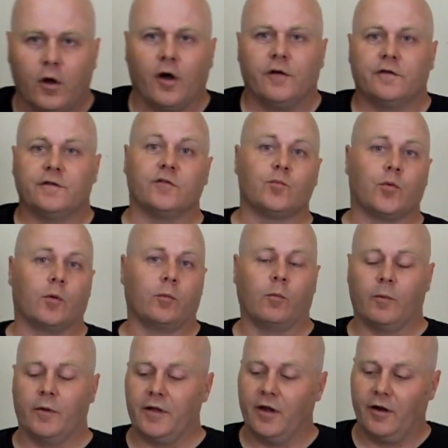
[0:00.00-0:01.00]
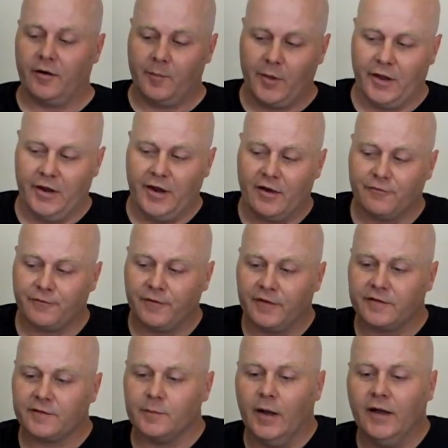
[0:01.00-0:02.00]
coats is probably going to be enough for
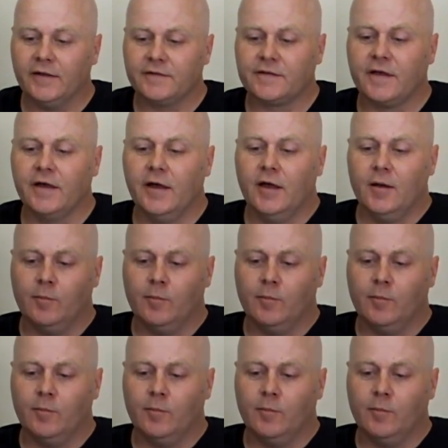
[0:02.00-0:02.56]
this mask,